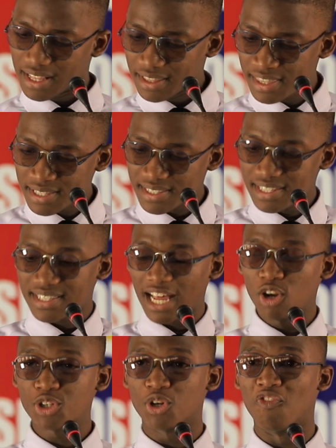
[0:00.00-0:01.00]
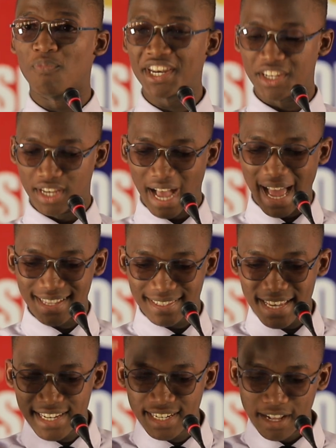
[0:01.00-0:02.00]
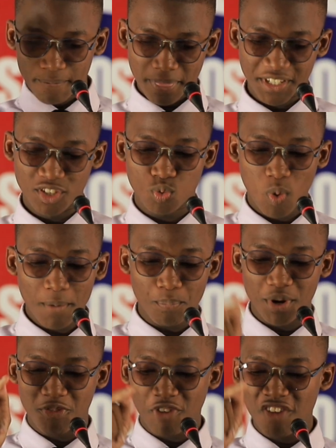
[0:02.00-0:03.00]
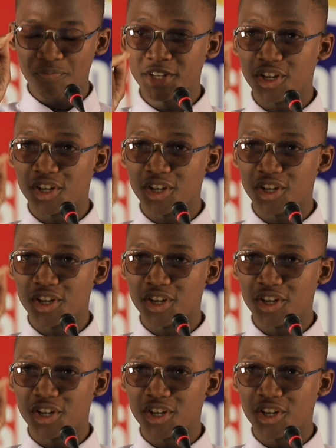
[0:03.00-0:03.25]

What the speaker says: This is a lot of money. I said it is $1.5